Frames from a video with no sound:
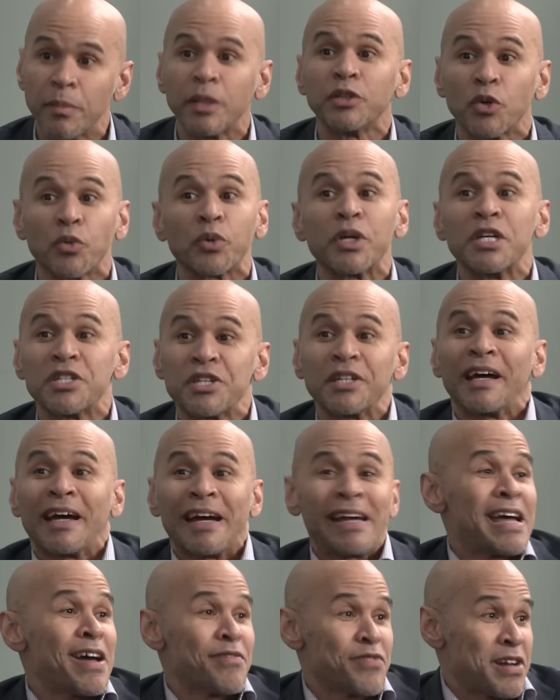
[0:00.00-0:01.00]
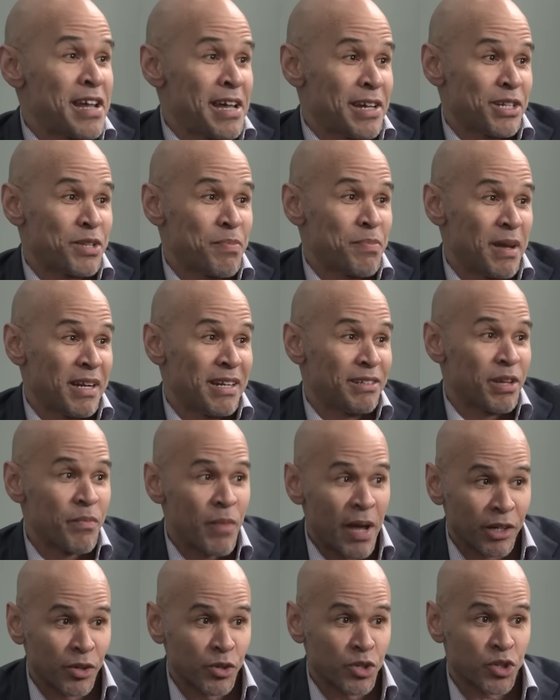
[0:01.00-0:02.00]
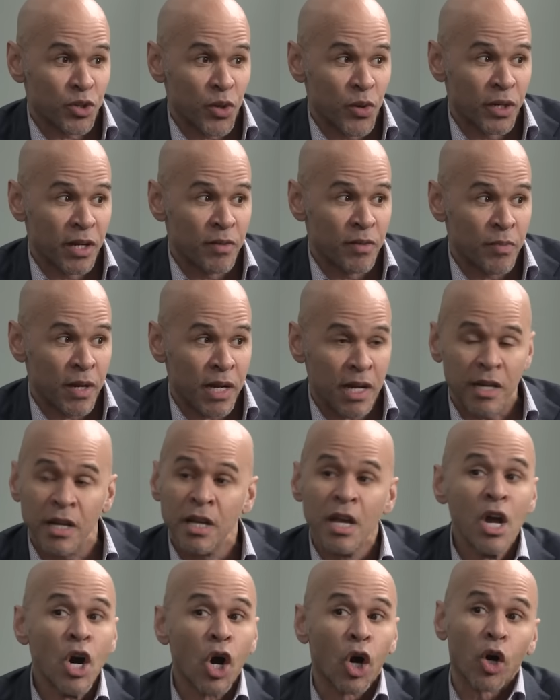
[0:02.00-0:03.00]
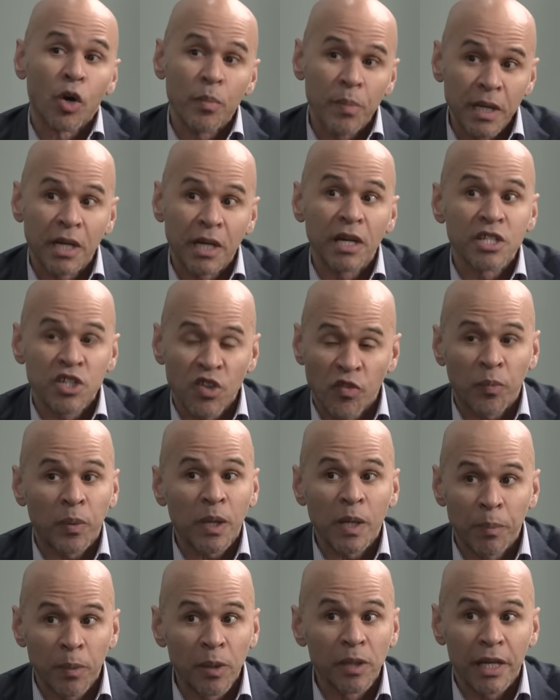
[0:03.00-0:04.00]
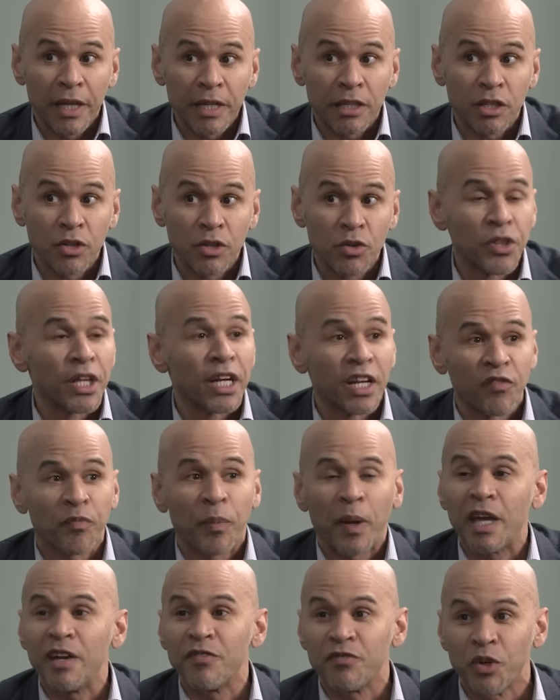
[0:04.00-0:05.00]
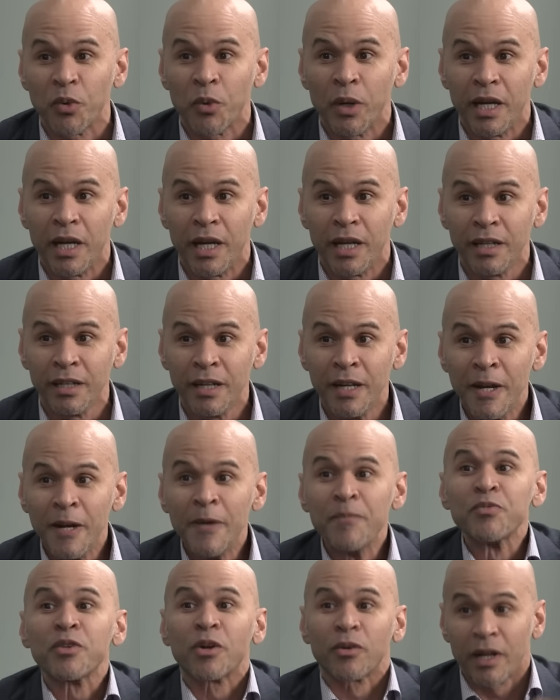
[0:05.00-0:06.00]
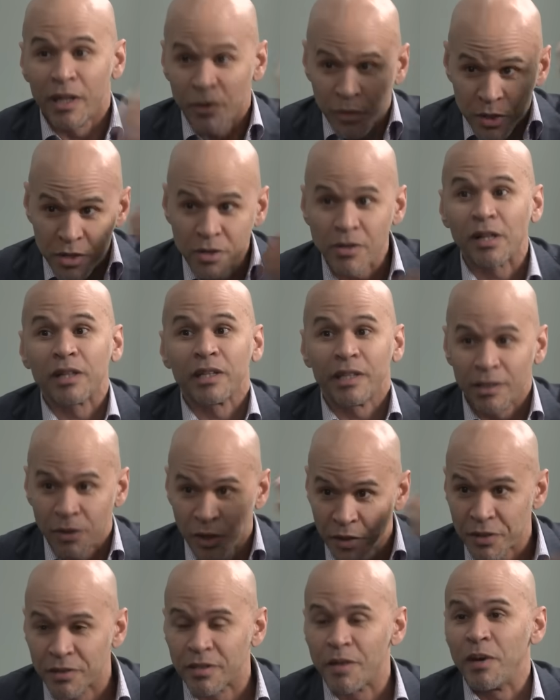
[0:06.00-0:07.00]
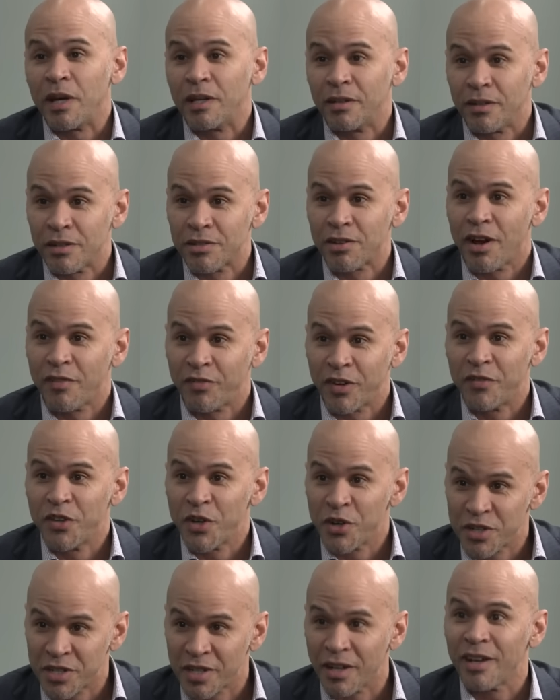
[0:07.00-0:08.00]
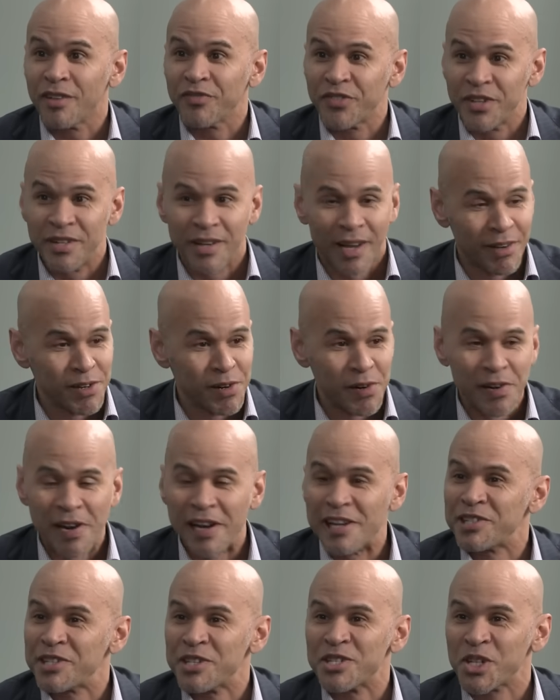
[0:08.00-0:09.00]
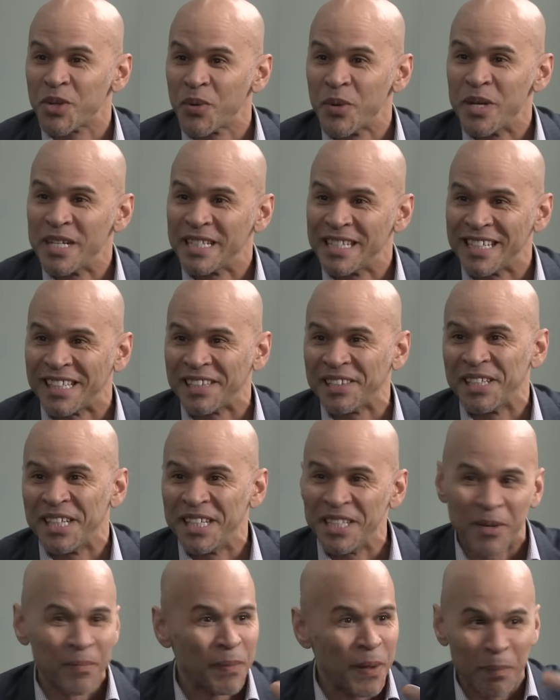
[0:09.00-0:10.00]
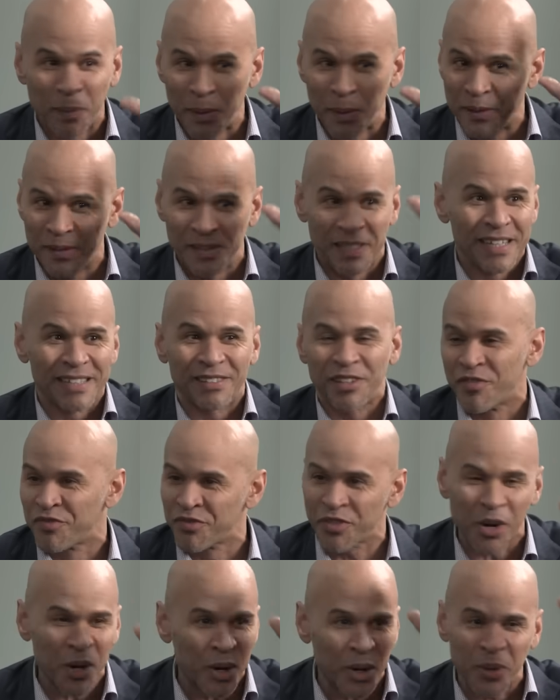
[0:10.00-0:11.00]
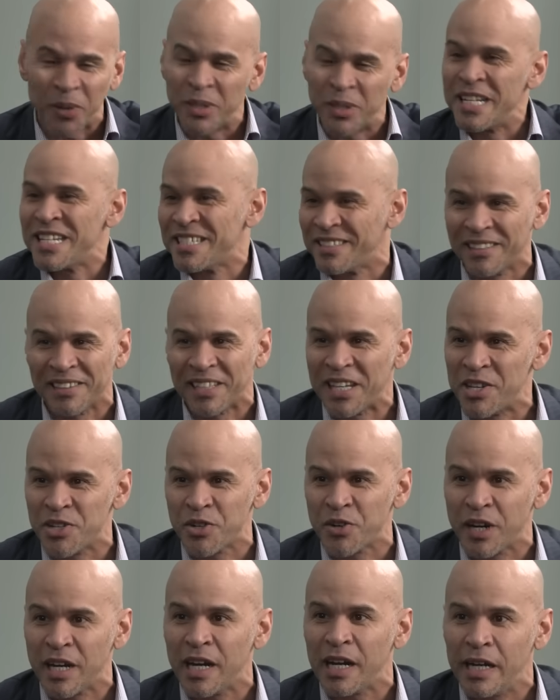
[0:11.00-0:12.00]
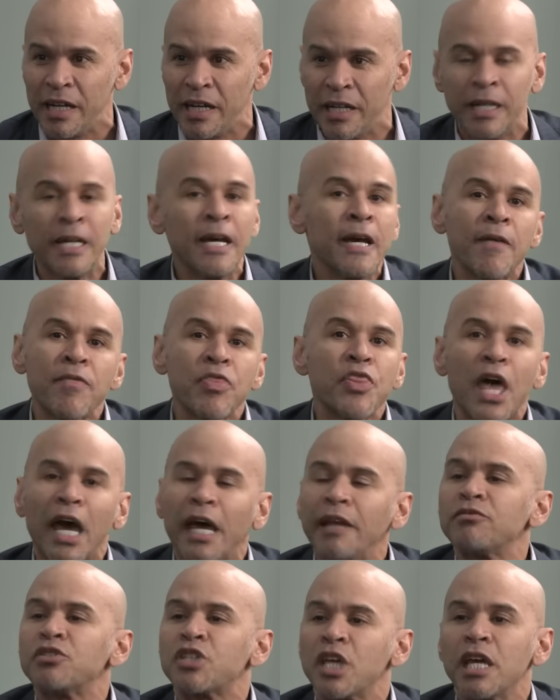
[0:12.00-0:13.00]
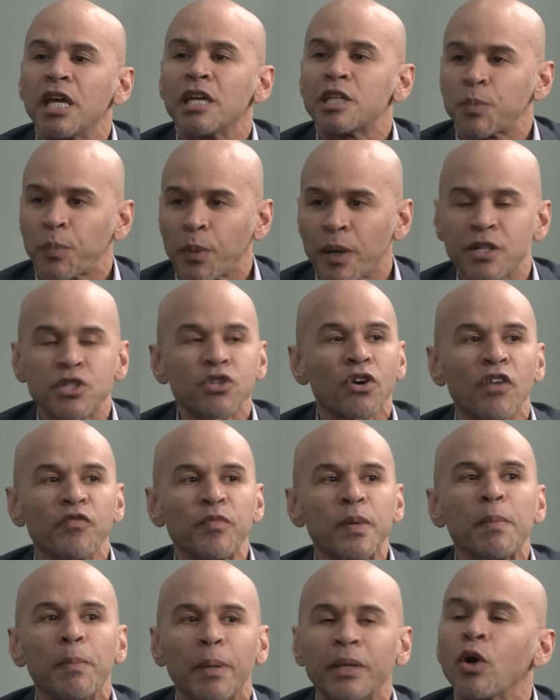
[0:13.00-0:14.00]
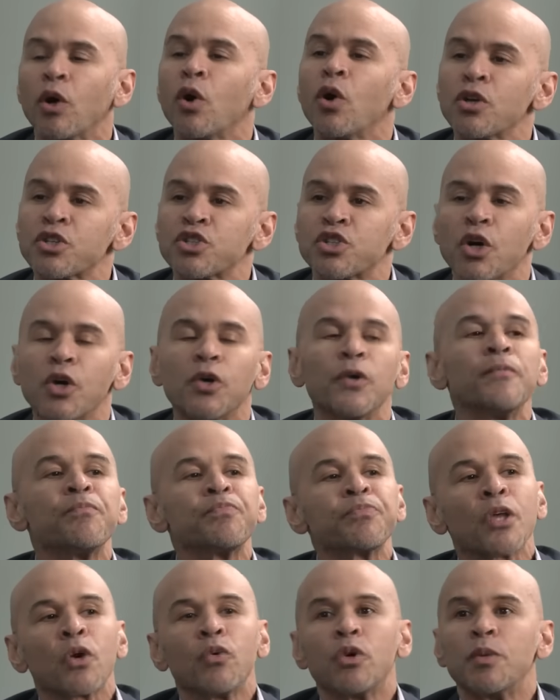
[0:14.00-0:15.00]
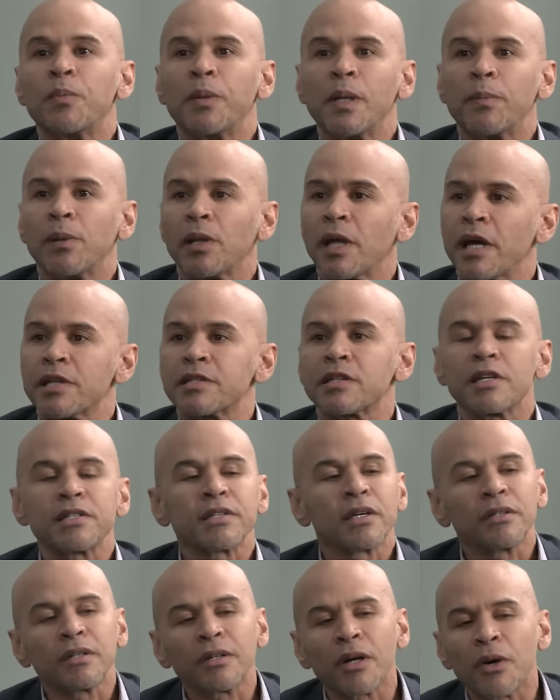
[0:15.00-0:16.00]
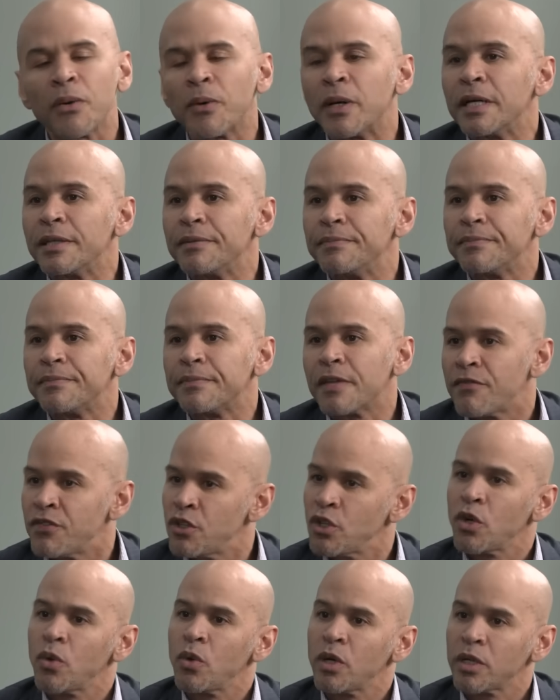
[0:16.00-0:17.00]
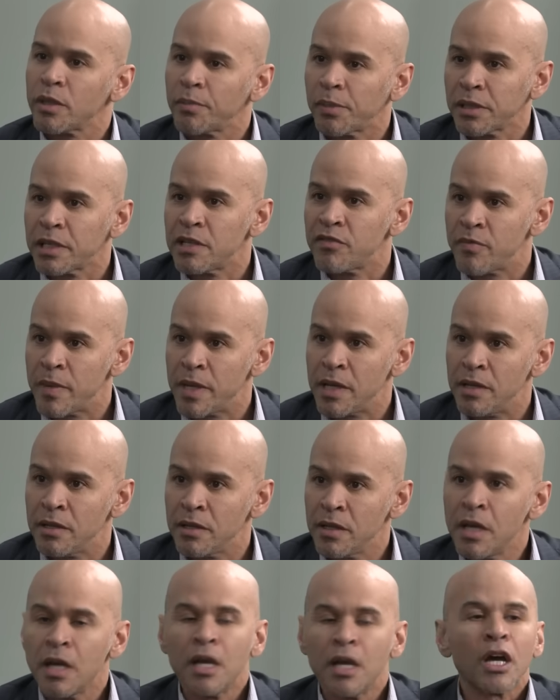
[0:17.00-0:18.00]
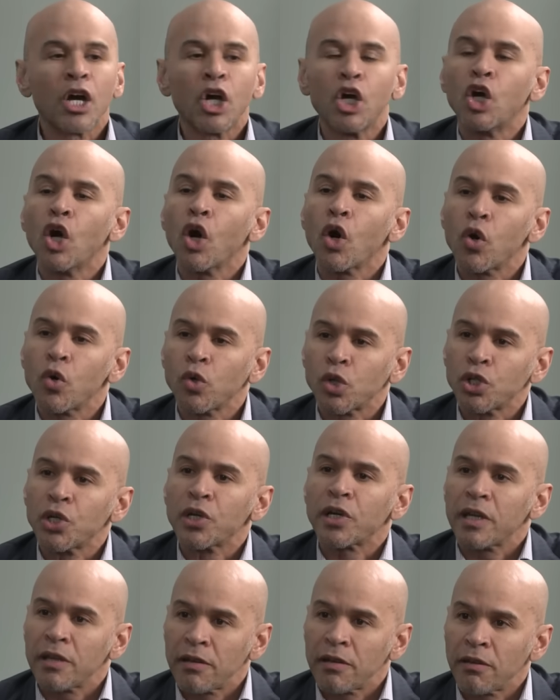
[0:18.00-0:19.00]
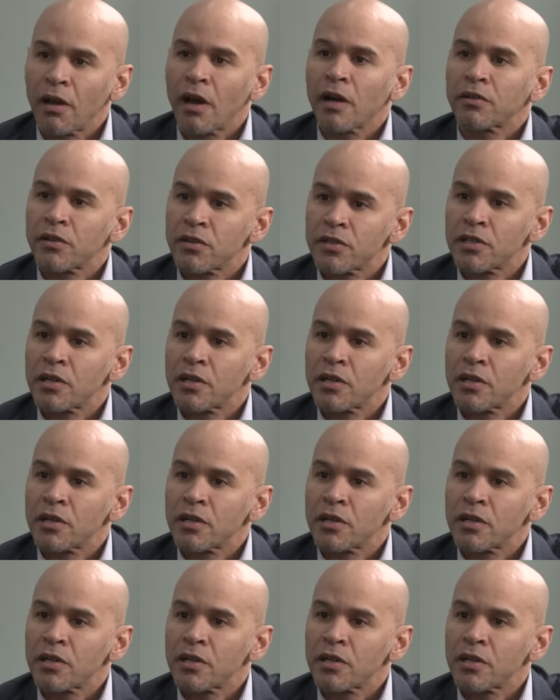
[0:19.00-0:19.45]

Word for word: But the reason I haven't had as many tomatoes thrown at me, or because of people like you that have paved the way right? When you clean all the tomatoes off of yourself and now you're nice and squeaky clean, and people are like, the fro, he's the laser guy. That takes pressure off me. But also, when people ask, I said, you know what? If you don't want to believe me, go look at Dr.